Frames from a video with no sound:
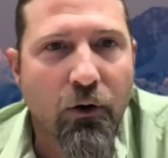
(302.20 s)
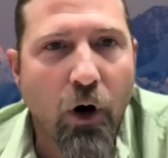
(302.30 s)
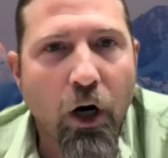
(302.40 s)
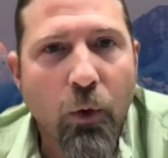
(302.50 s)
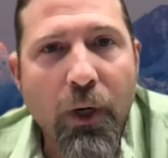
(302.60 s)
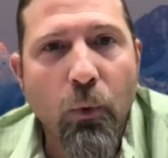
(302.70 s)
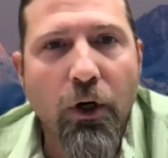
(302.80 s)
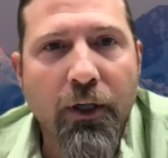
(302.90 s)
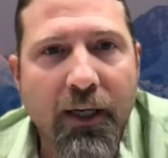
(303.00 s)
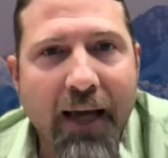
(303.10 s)
you know, are we
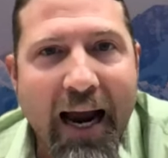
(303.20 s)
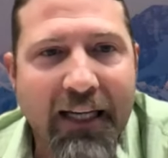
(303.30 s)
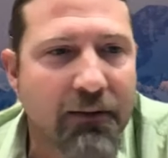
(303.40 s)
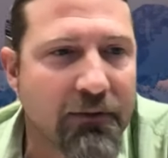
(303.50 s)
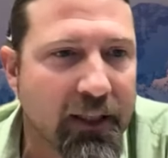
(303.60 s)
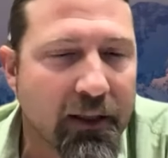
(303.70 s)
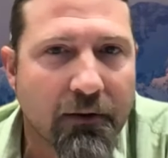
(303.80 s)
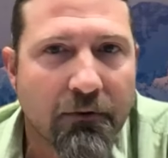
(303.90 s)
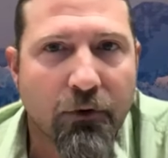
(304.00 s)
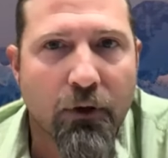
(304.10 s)
working actively
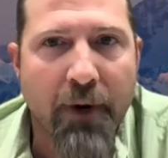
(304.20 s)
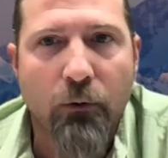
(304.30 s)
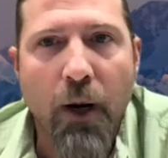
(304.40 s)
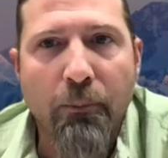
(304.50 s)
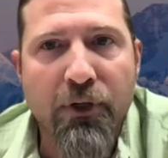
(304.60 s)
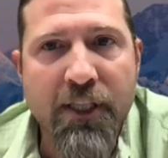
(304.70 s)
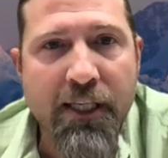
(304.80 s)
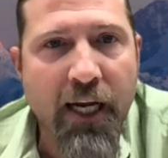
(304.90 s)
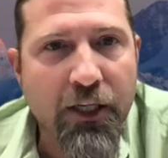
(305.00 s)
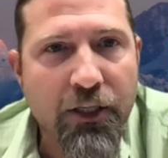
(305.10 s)
for better
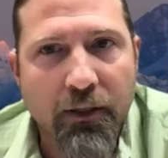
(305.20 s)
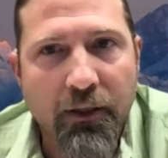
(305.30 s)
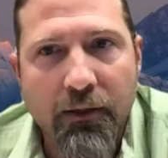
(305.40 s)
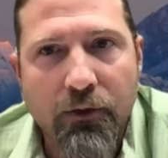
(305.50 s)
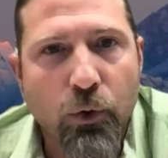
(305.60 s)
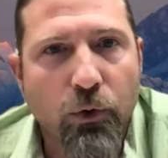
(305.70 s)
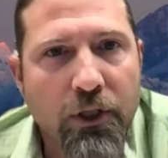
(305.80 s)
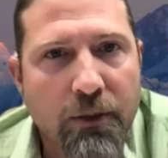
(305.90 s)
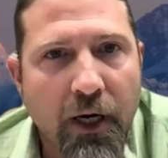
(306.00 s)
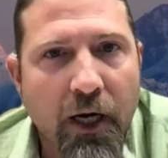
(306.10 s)
representation in
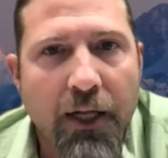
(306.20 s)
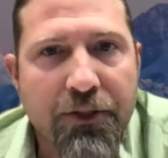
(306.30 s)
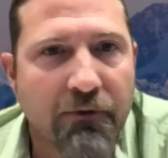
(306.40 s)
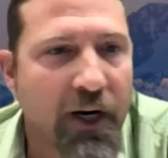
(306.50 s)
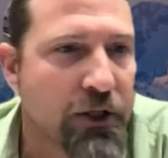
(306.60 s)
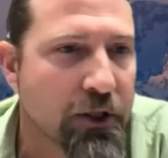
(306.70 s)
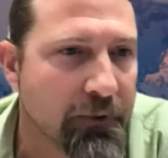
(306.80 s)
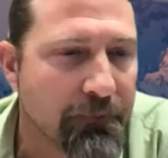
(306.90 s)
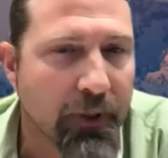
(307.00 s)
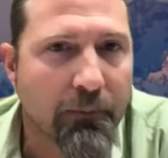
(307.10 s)
tourism and conservation?
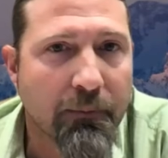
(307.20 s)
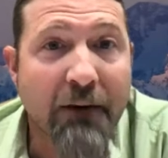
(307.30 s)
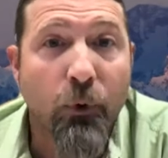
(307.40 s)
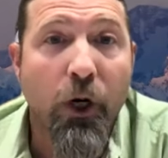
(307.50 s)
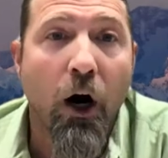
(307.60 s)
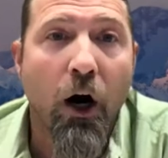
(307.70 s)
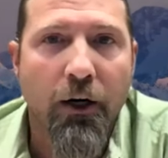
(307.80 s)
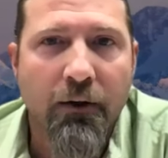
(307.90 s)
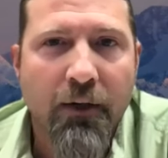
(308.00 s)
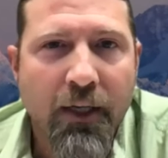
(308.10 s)
Um, if we
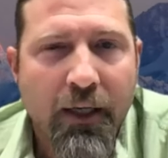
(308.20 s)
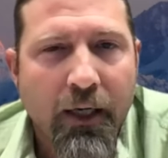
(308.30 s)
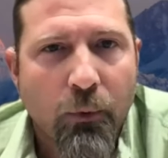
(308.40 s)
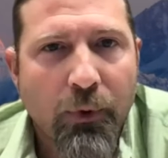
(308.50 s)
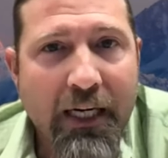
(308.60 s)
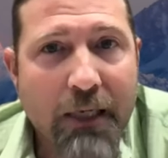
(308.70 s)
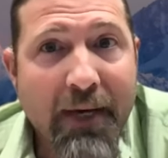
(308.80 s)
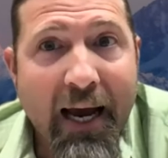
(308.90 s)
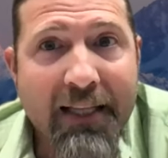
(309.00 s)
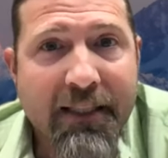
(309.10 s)
are, we need to
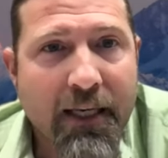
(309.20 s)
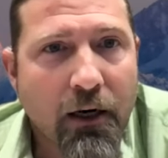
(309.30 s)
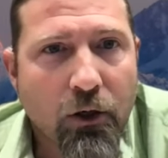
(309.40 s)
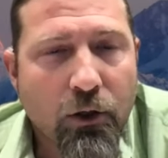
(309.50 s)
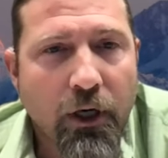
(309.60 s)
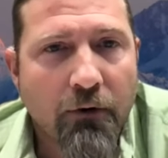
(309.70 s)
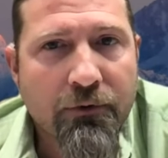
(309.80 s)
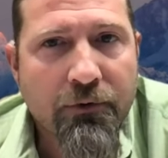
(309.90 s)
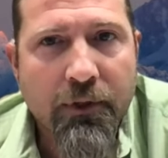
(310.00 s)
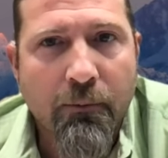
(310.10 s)
be asking
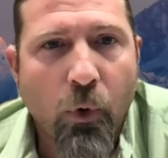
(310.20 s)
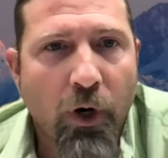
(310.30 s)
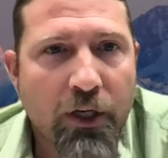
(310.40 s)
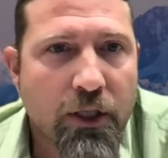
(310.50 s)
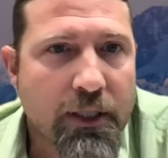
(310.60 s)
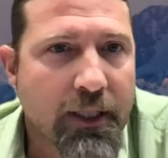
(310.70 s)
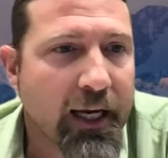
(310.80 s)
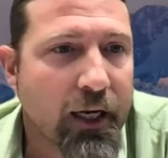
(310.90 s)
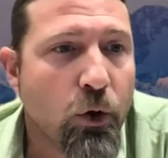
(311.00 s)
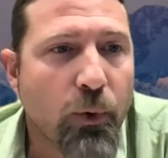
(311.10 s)
ourselves some questions
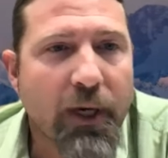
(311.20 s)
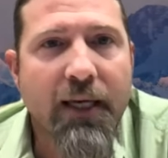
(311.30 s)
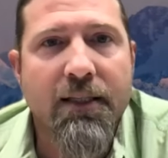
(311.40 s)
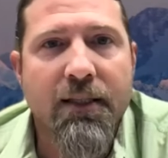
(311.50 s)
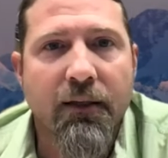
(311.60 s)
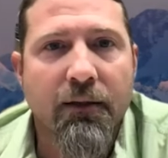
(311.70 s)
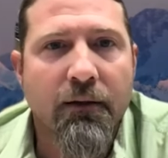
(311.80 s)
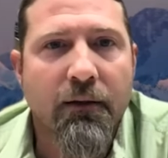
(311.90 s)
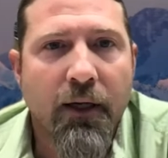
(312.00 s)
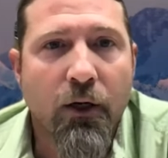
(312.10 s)
like who is and
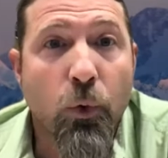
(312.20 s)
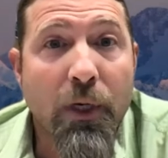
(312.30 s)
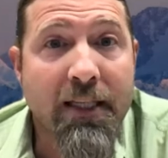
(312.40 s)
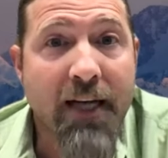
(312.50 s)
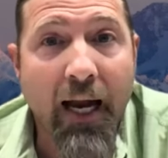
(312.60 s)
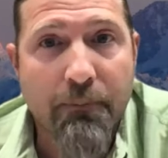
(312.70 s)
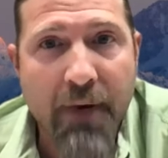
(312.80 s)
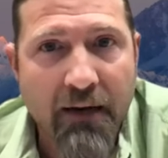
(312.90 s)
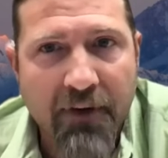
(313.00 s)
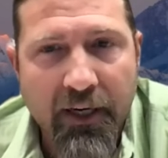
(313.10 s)
and who is not
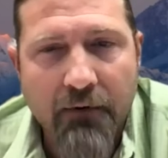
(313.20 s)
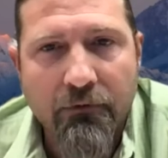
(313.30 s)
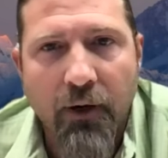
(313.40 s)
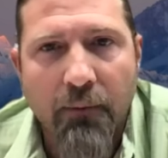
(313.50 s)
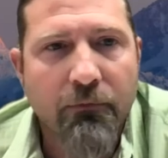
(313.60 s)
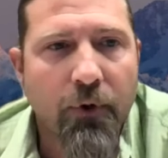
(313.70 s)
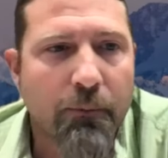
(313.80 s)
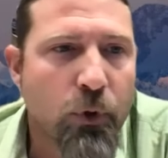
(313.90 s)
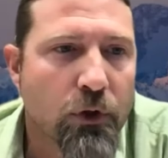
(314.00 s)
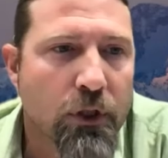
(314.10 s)
benefiting from
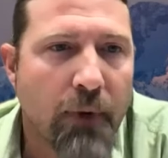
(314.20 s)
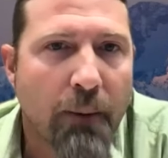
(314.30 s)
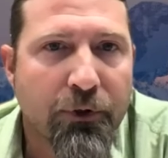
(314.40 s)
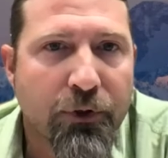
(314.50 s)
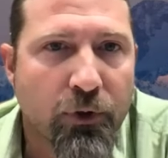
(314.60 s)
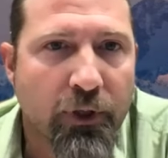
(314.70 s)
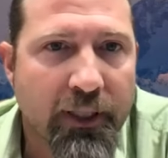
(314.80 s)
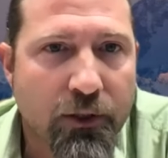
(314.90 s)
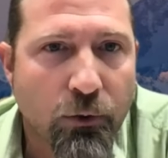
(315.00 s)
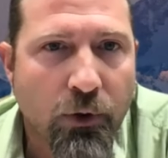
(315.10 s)
from tourism
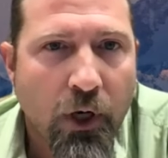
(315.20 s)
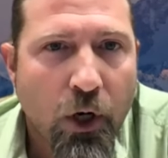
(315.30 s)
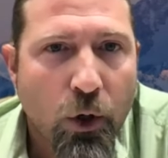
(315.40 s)
opportunities who